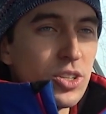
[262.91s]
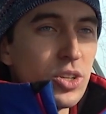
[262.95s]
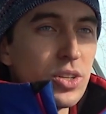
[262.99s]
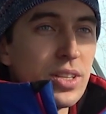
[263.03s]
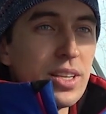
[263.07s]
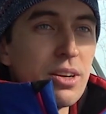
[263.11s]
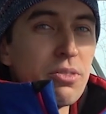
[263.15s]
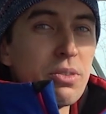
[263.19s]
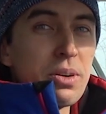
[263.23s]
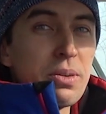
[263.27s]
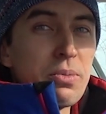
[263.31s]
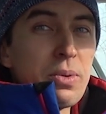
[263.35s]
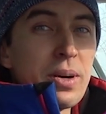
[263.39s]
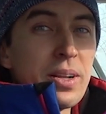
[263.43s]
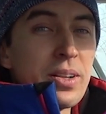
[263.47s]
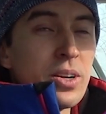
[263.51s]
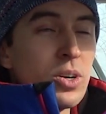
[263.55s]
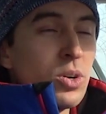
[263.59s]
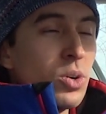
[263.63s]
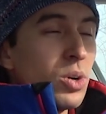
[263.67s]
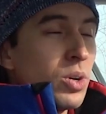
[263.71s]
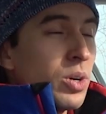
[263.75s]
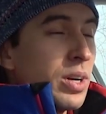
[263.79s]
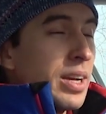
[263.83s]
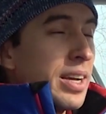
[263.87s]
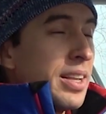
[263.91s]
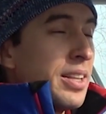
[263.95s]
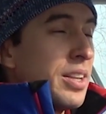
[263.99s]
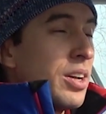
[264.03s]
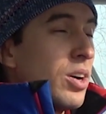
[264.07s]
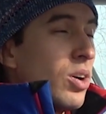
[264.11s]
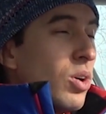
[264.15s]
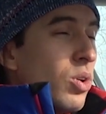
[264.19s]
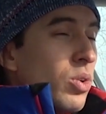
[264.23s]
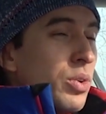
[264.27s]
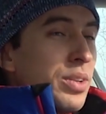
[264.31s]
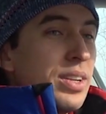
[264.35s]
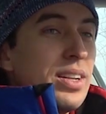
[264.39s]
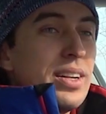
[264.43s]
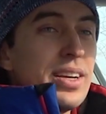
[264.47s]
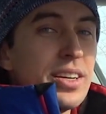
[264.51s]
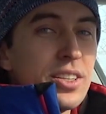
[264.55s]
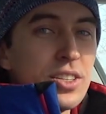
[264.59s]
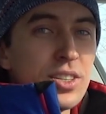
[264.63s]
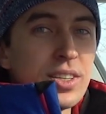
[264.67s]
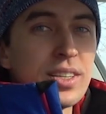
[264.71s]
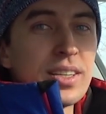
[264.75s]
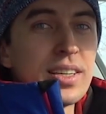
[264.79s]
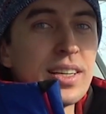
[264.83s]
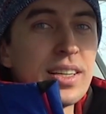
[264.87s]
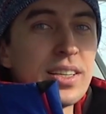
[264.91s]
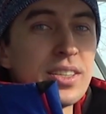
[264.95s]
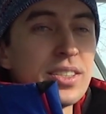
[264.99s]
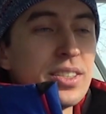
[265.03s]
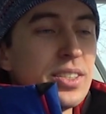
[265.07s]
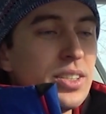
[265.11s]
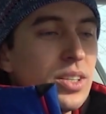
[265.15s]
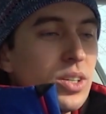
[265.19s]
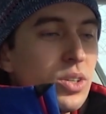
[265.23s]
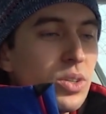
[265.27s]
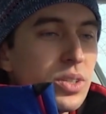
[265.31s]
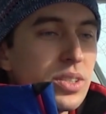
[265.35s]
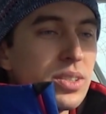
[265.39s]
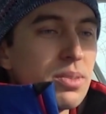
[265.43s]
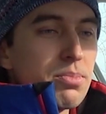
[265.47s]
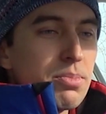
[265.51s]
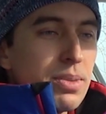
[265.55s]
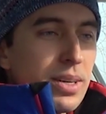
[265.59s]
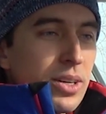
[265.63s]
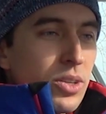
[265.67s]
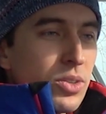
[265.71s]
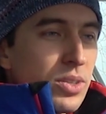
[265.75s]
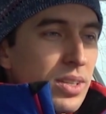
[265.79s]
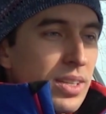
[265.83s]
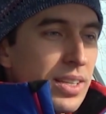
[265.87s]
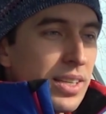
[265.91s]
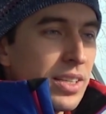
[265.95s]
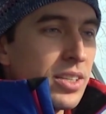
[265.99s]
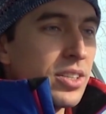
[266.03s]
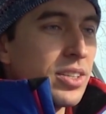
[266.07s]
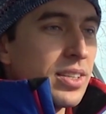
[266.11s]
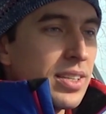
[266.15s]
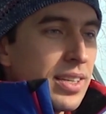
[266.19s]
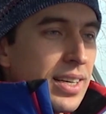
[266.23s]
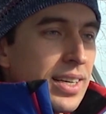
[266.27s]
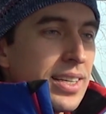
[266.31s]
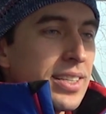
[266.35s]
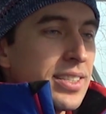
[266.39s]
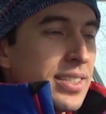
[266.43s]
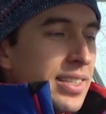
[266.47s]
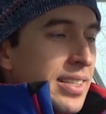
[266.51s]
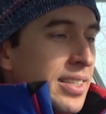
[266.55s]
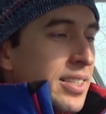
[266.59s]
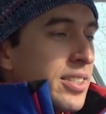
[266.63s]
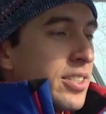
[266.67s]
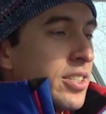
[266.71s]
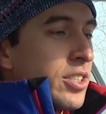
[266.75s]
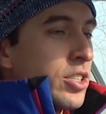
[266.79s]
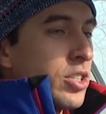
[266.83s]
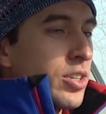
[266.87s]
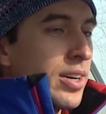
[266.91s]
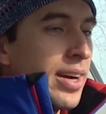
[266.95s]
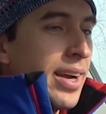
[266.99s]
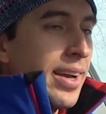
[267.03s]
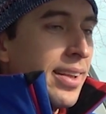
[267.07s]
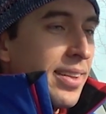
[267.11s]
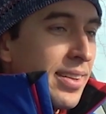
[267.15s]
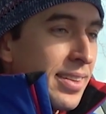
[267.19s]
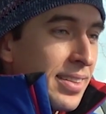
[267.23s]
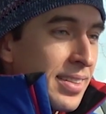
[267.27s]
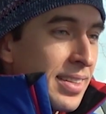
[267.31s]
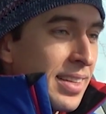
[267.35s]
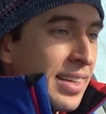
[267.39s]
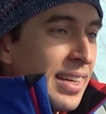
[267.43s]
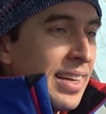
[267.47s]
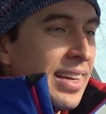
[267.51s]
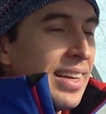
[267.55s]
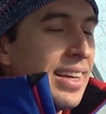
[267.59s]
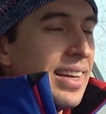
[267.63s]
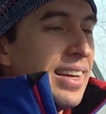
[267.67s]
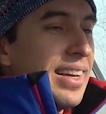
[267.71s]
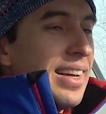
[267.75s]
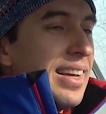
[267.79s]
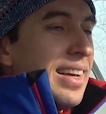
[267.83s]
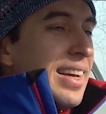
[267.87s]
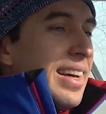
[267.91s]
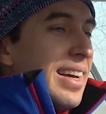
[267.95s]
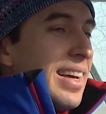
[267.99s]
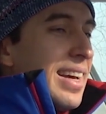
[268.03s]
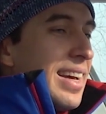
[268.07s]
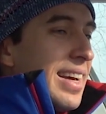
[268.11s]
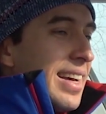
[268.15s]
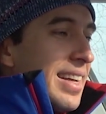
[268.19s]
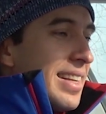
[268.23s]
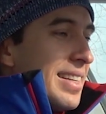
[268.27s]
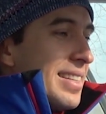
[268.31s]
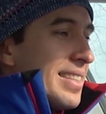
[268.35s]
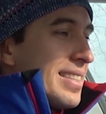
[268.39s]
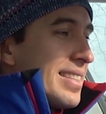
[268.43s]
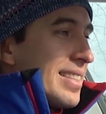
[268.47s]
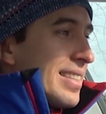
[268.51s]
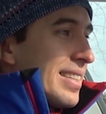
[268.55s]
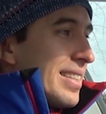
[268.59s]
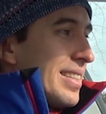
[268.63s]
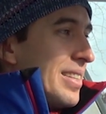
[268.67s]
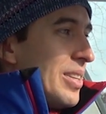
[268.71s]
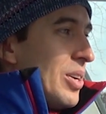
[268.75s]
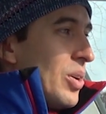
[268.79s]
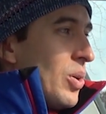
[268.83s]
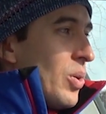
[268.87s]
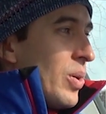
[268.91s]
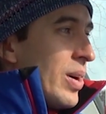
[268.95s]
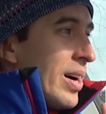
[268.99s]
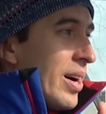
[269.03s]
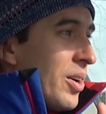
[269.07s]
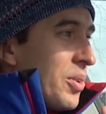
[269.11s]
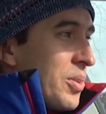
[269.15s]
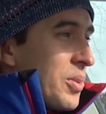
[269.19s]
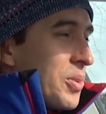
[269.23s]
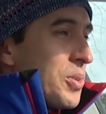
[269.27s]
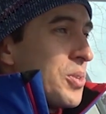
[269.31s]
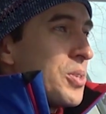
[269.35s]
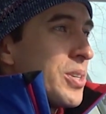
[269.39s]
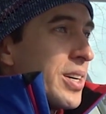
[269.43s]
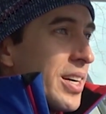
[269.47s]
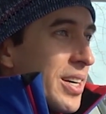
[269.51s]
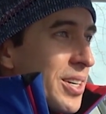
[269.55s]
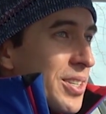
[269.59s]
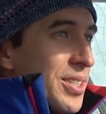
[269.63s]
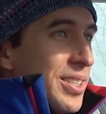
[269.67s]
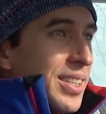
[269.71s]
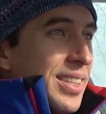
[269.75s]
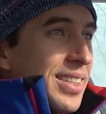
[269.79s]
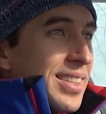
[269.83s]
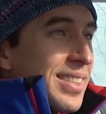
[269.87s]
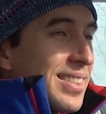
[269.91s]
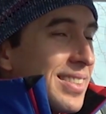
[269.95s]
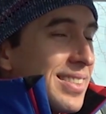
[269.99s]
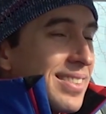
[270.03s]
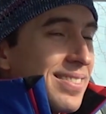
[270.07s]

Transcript: Not everyone who can own electric car knows about electric cars and tried it and know how to charge it.